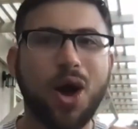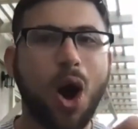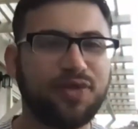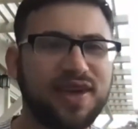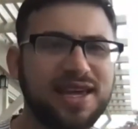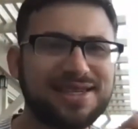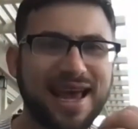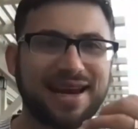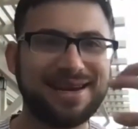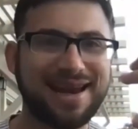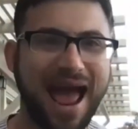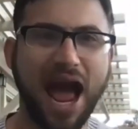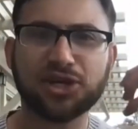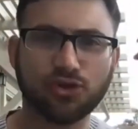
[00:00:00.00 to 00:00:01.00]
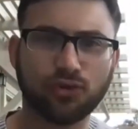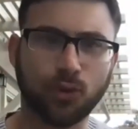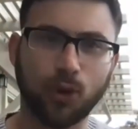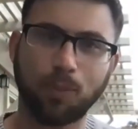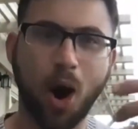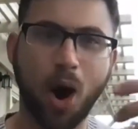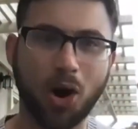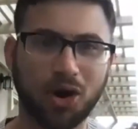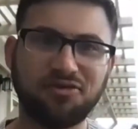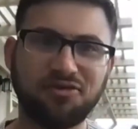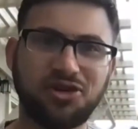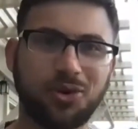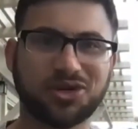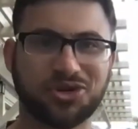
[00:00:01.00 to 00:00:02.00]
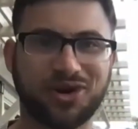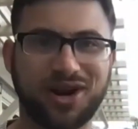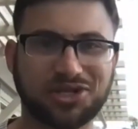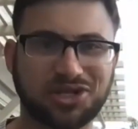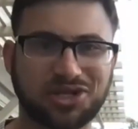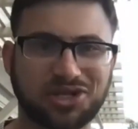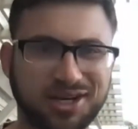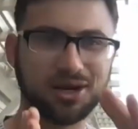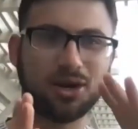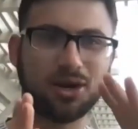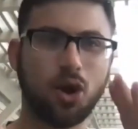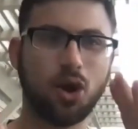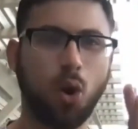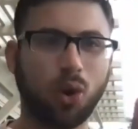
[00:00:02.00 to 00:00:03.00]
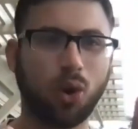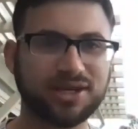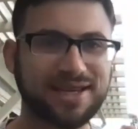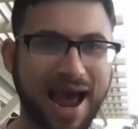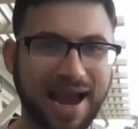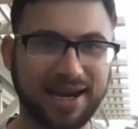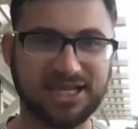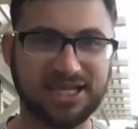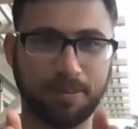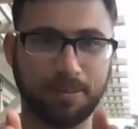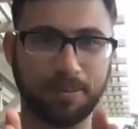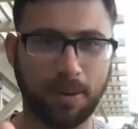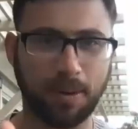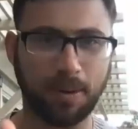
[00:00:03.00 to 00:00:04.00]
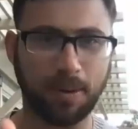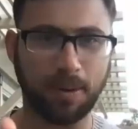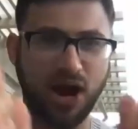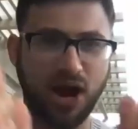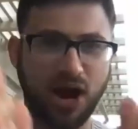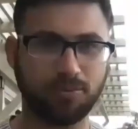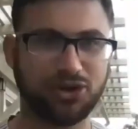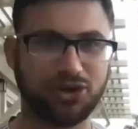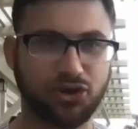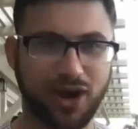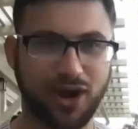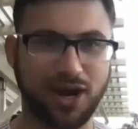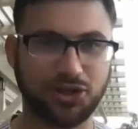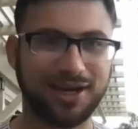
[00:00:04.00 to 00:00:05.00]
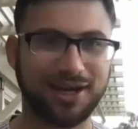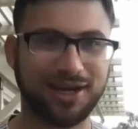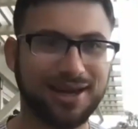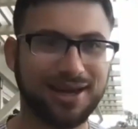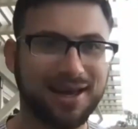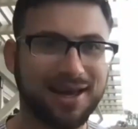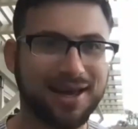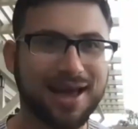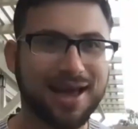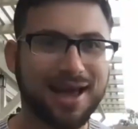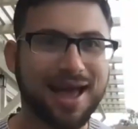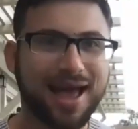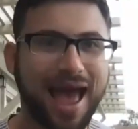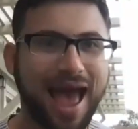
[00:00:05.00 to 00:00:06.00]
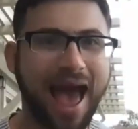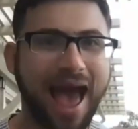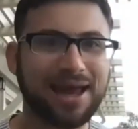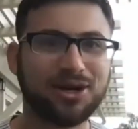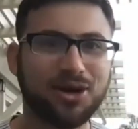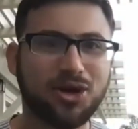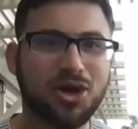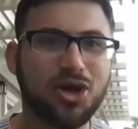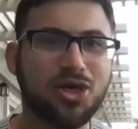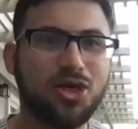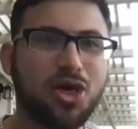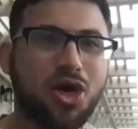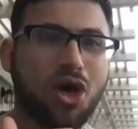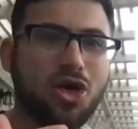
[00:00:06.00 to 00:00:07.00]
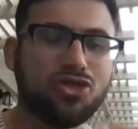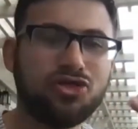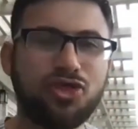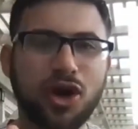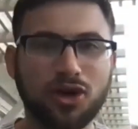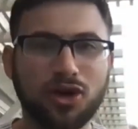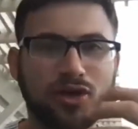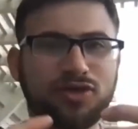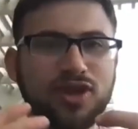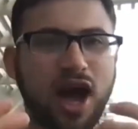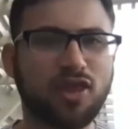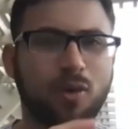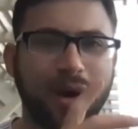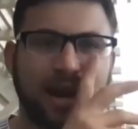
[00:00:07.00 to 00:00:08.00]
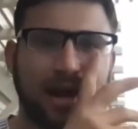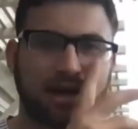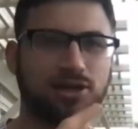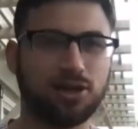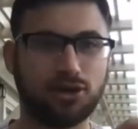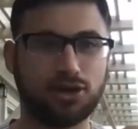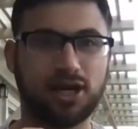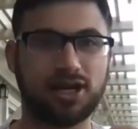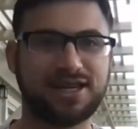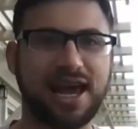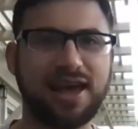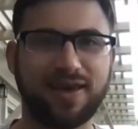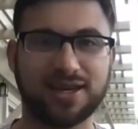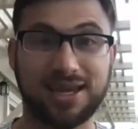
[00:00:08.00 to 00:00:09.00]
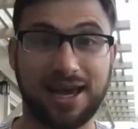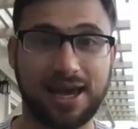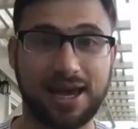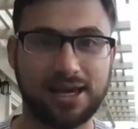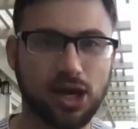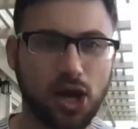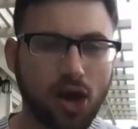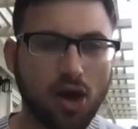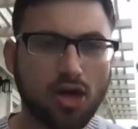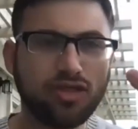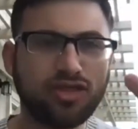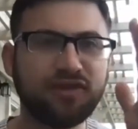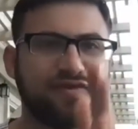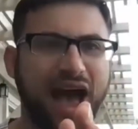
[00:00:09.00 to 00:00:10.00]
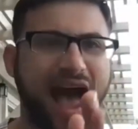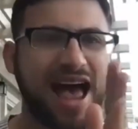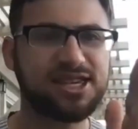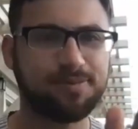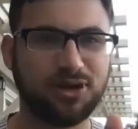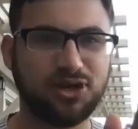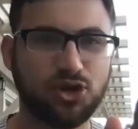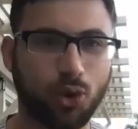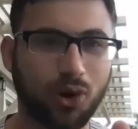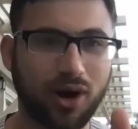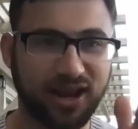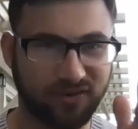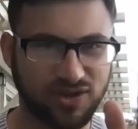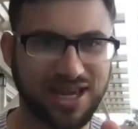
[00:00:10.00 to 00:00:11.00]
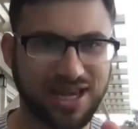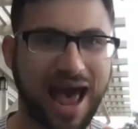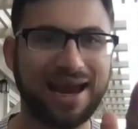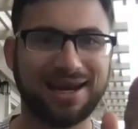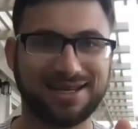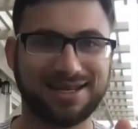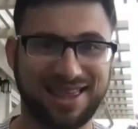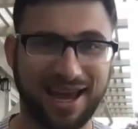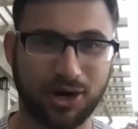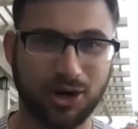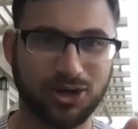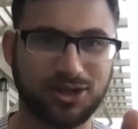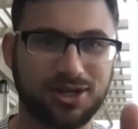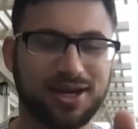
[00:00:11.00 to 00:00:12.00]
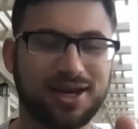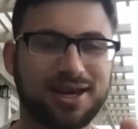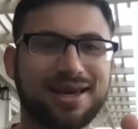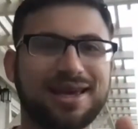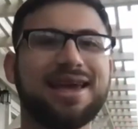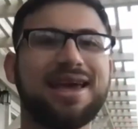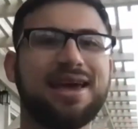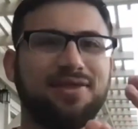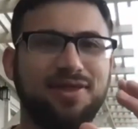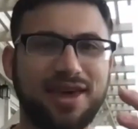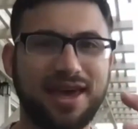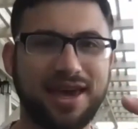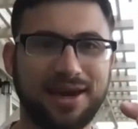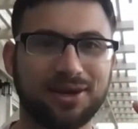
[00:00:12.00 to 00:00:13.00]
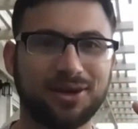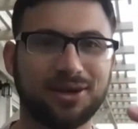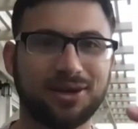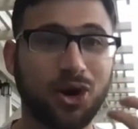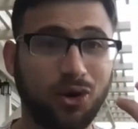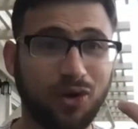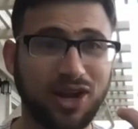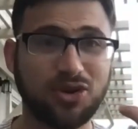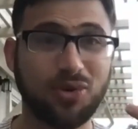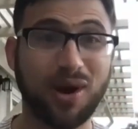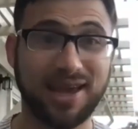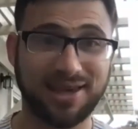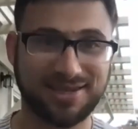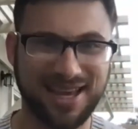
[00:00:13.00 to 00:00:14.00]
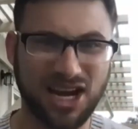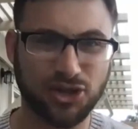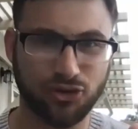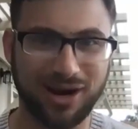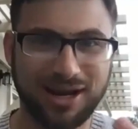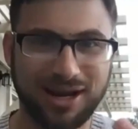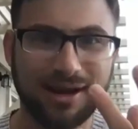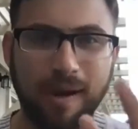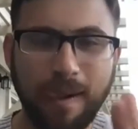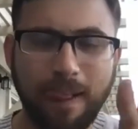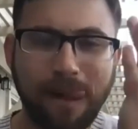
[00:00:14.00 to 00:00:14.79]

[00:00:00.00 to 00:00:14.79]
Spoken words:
are these a natural part of Jewish tradition, or is Zionism a break from Jewish tradition? And the other way to say this is the vast majority of Zionist thinkers in the early 20th century,